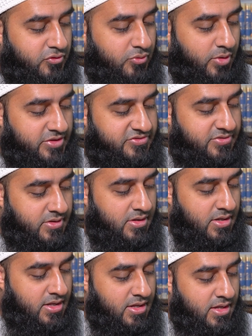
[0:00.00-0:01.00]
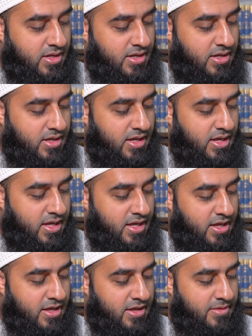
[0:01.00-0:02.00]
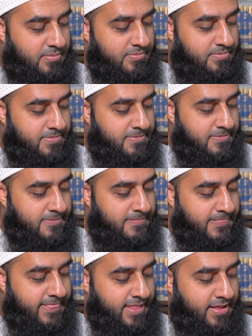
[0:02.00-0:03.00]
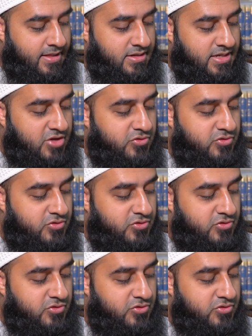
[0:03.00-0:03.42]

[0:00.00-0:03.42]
what? They